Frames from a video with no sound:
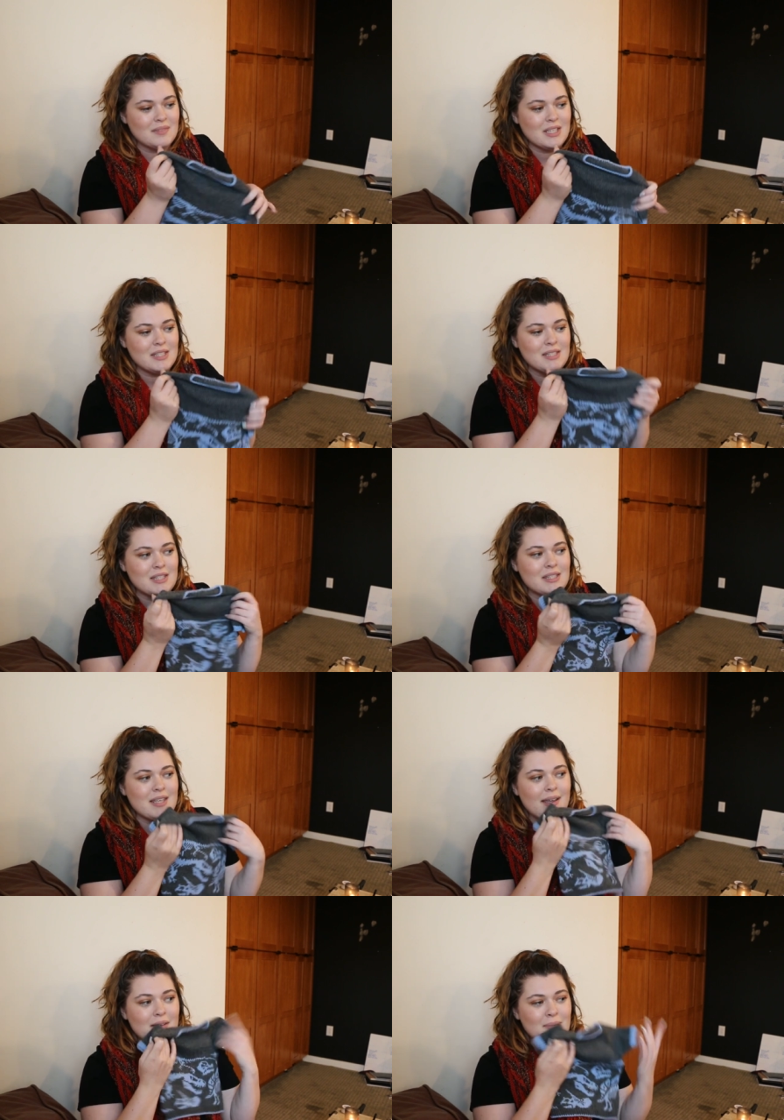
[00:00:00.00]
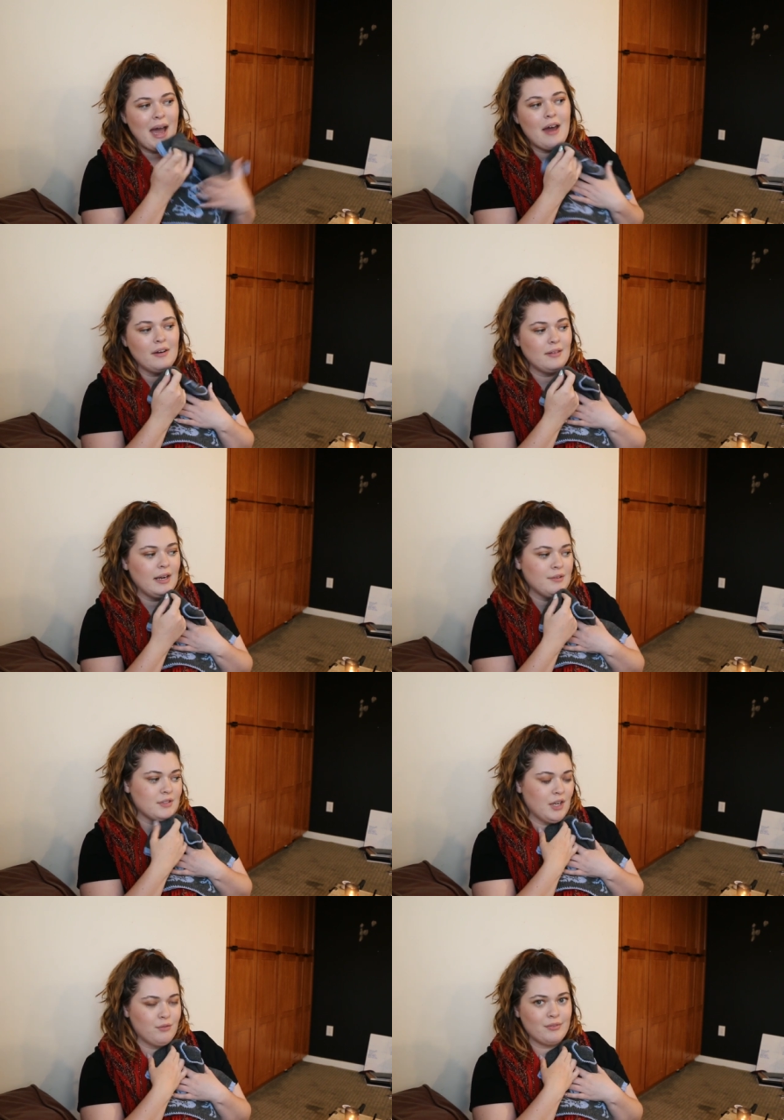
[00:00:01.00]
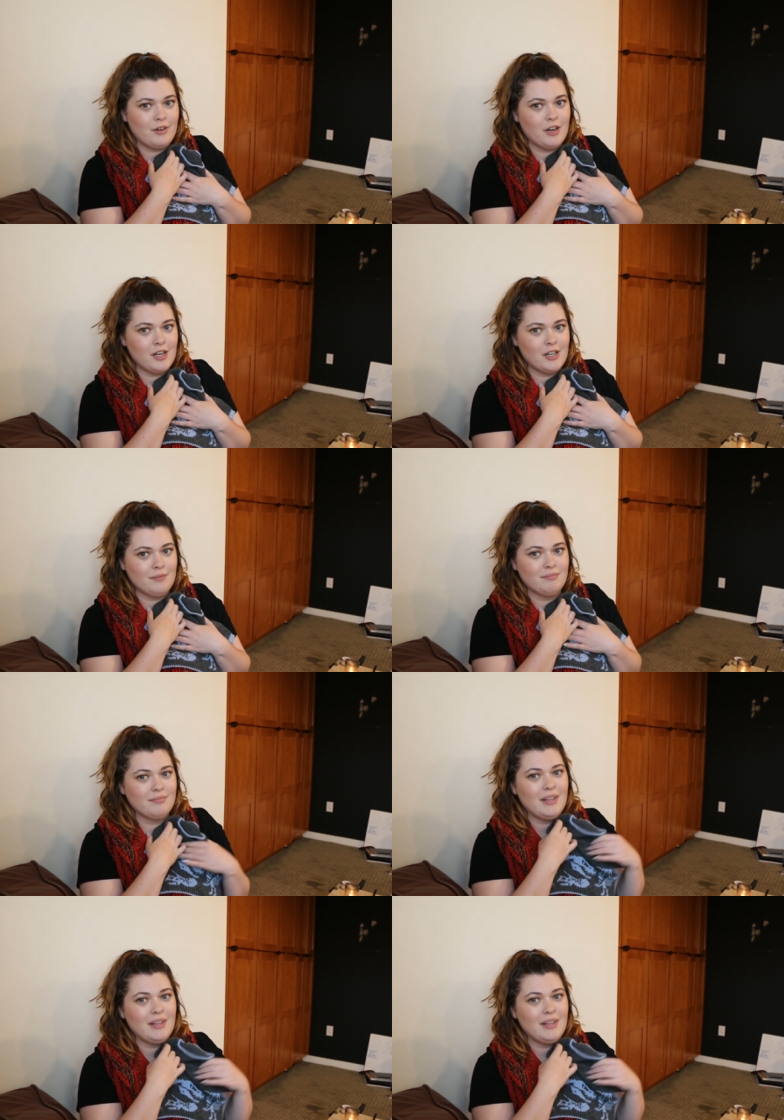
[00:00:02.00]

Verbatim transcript: This is the second pattern that I've done for her,